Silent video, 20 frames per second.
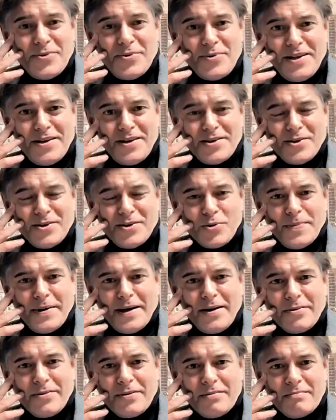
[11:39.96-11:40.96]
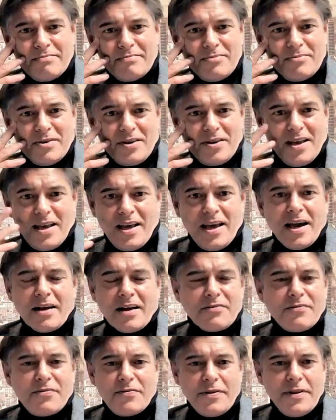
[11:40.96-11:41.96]
when you talk about
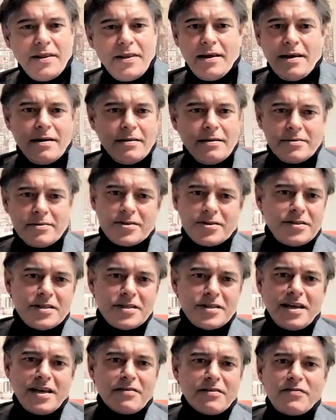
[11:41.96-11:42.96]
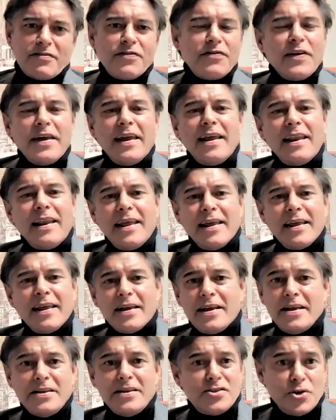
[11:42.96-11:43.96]
gut, so there's gut
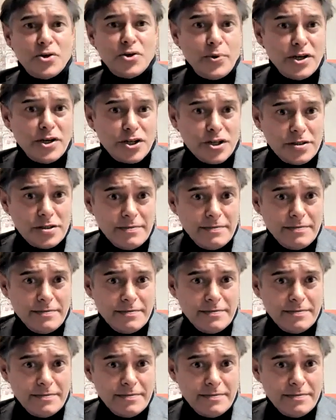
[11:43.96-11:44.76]
feeling, intuition,